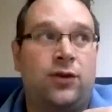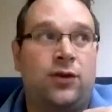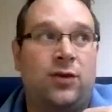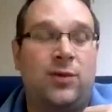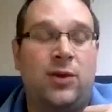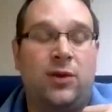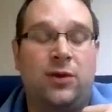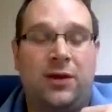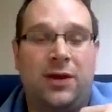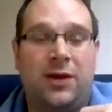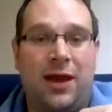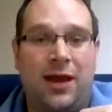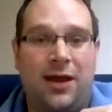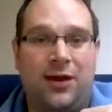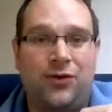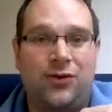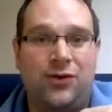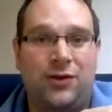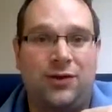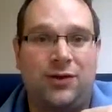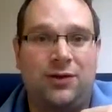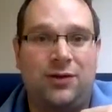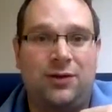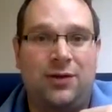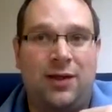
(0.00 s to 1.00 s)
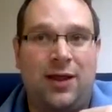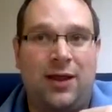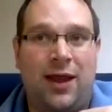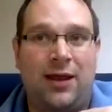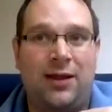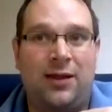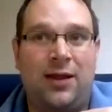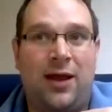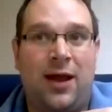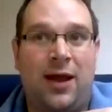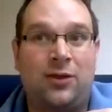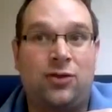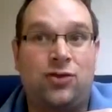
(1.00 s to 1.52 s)
to communication,
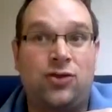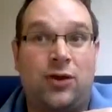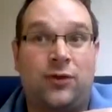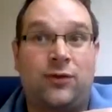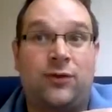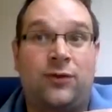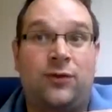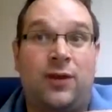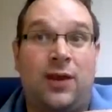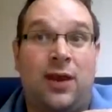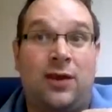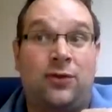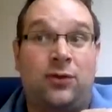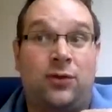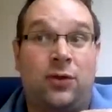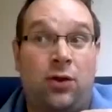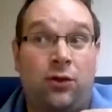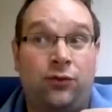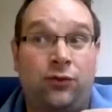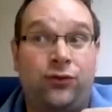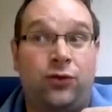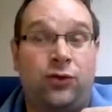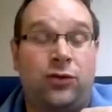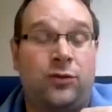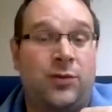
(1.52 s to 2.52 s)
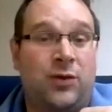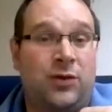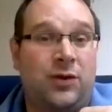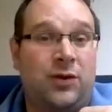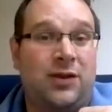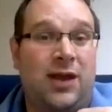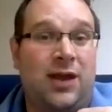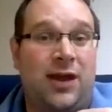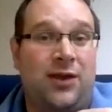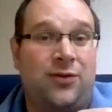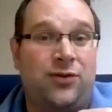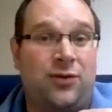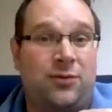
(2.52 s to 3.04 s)
and not just intercultural
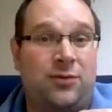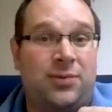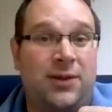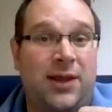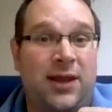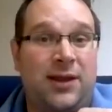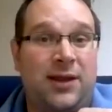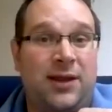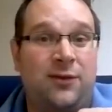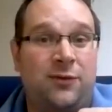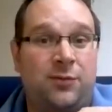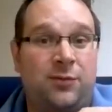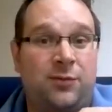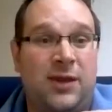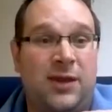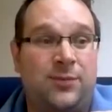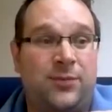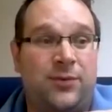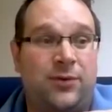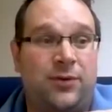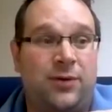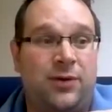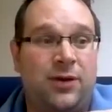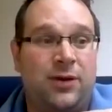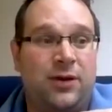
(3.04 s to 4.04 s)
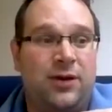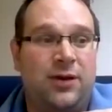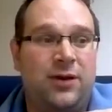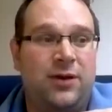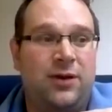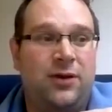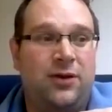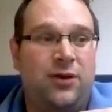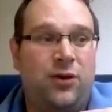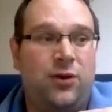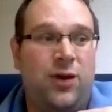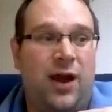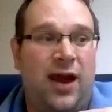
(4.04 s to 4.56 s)
communication. Plenty of people
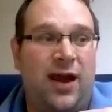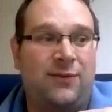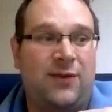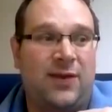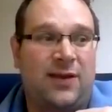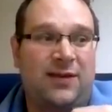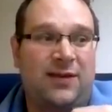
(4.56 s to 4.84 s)
who have